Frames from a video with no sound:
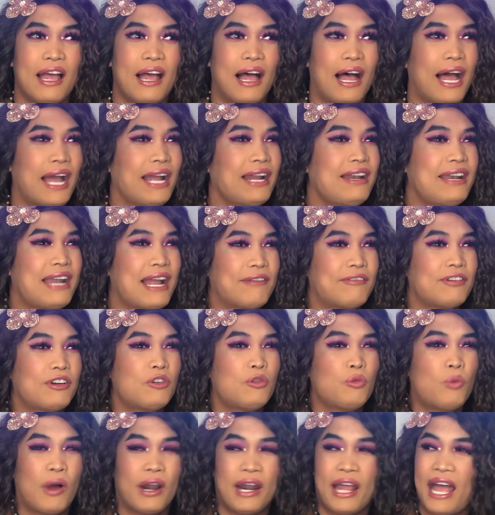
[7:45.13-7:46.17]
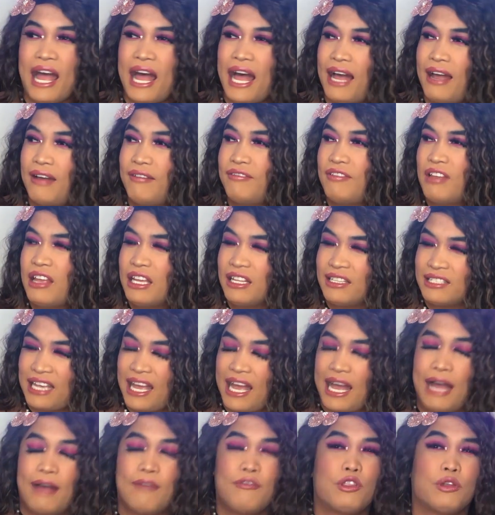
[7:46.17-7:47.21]
I never want to
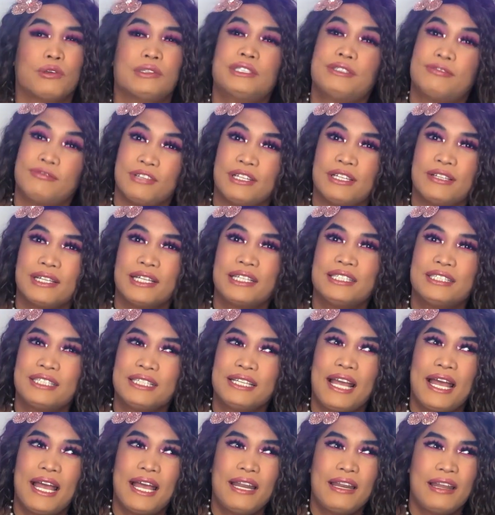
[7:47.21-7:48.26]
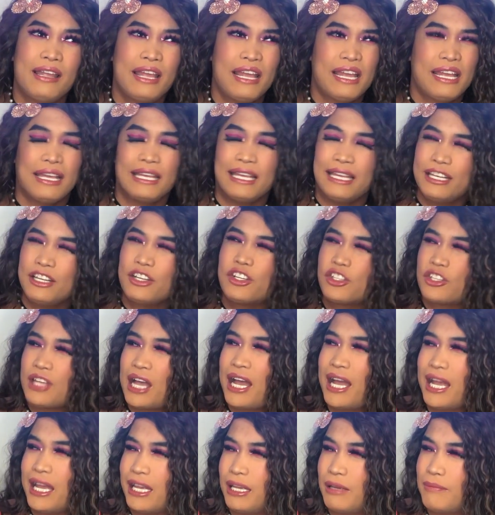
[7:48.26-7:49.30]
have those feelings again each
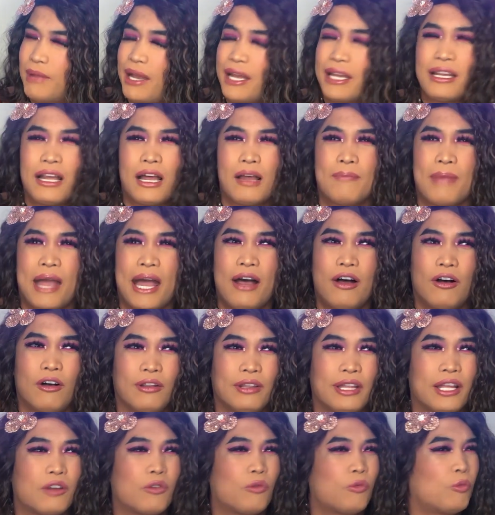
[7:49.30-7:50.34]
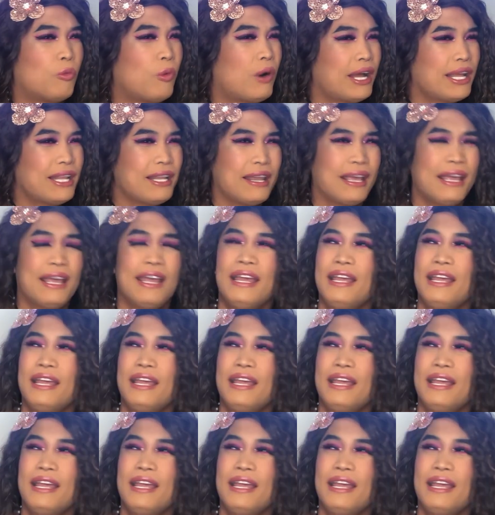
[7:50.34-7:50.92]
time I come out. Like, what?